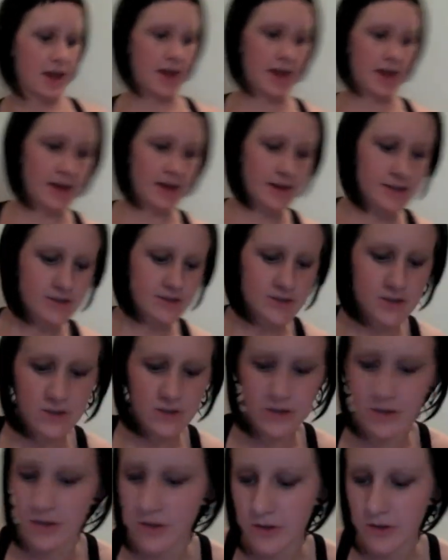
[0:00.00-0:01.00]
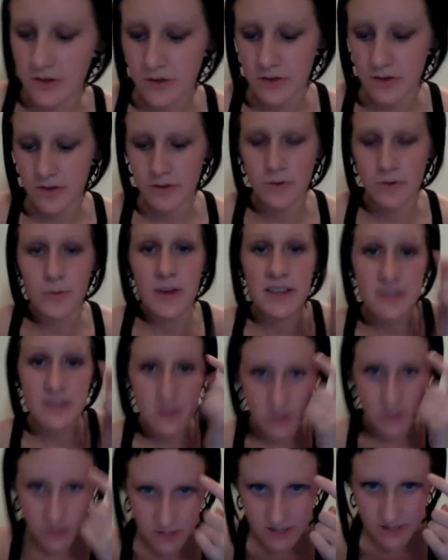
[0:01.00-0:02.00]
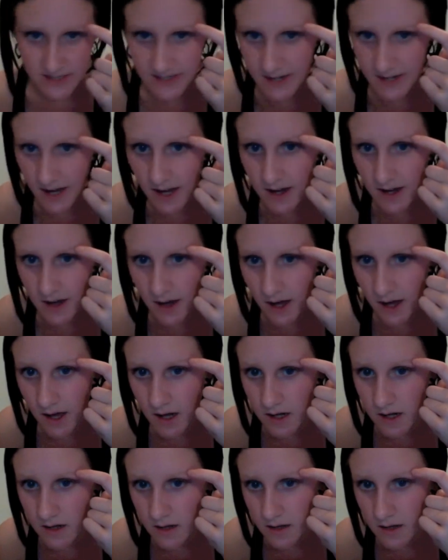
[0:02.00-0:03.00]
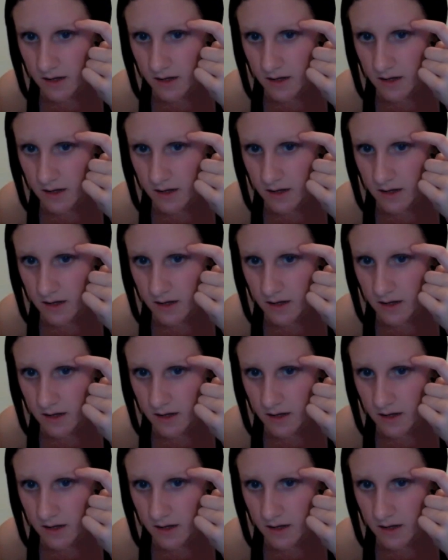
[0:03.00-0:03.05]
and you basically just dot on